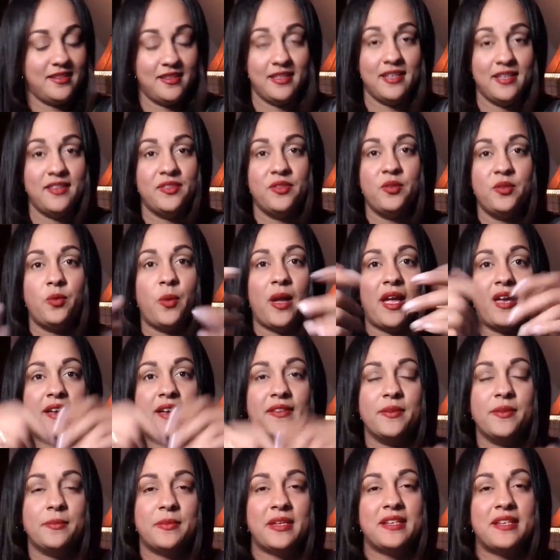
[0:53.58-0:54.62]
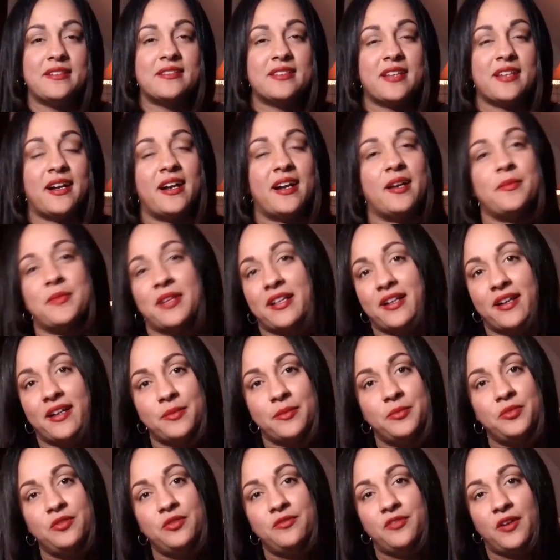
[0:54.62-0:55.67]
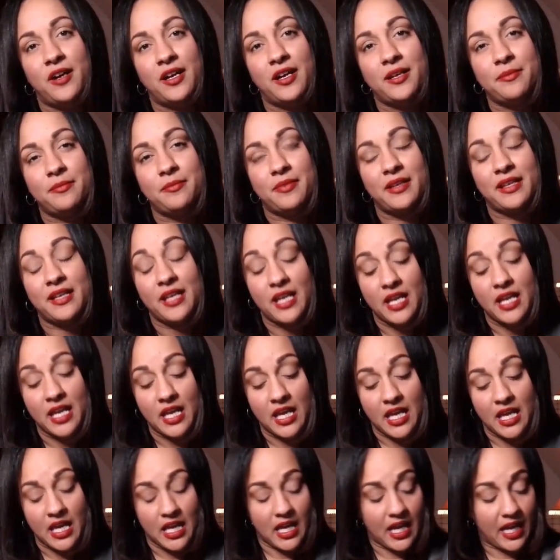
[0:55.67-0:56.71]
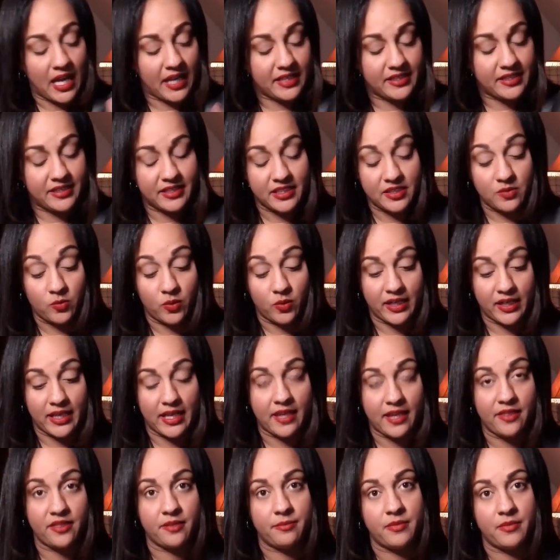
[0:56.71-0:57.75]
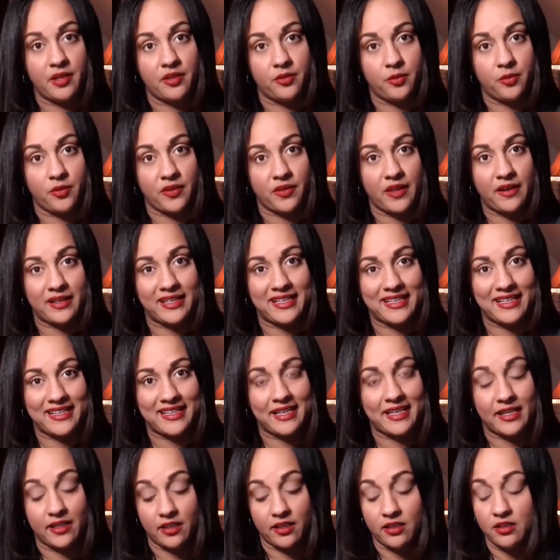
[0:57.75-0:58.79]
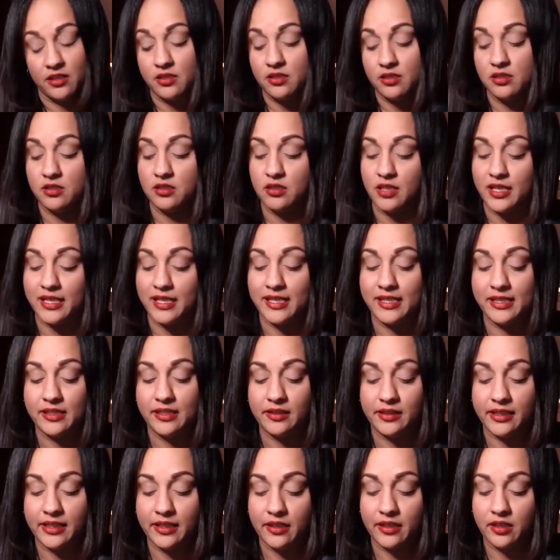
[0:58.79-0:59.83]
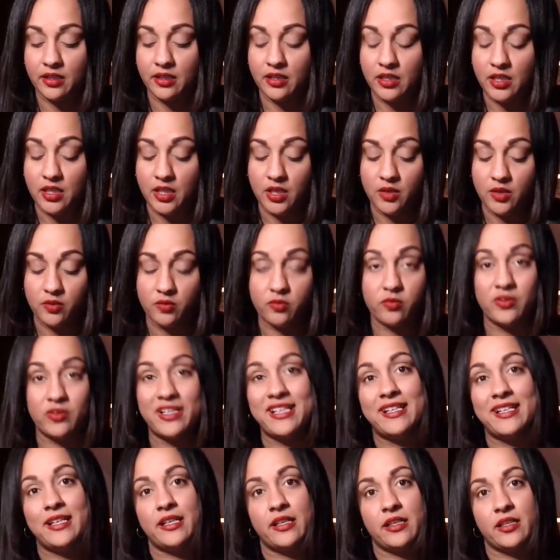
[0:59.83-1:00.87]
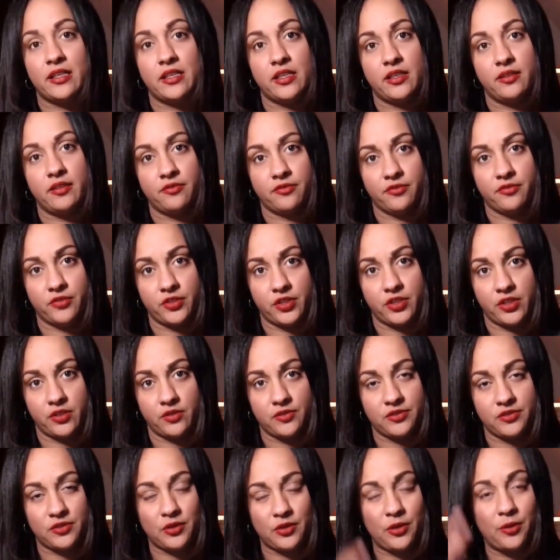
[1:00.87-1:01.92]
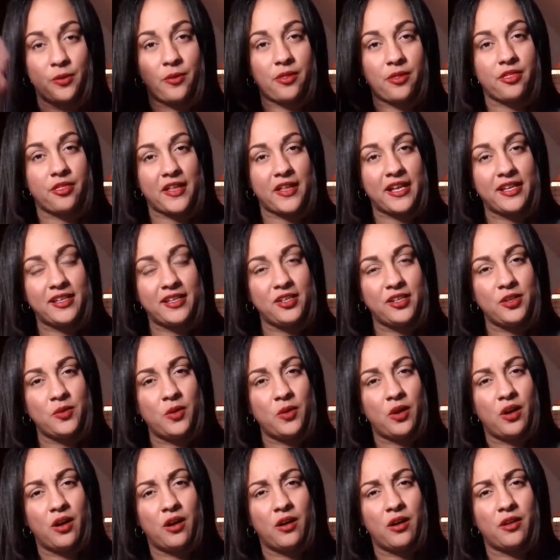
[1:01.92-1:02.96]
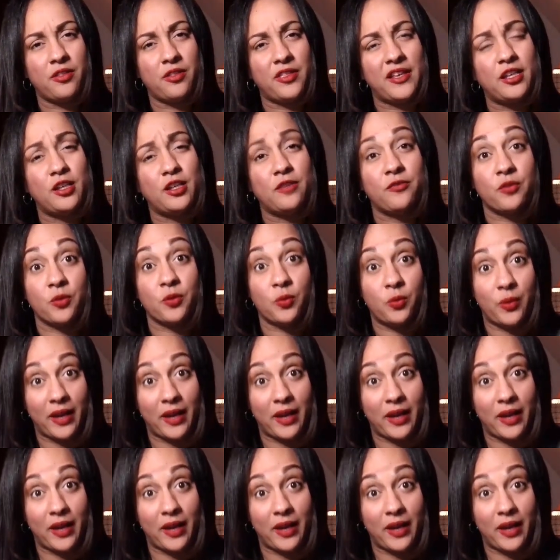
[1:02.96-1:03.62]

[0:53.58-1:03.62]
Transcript: in the way in the meantime, and I gotta move on, but I didn't want to end the month without getting a healing reading in for you. So thank you all. Thank you for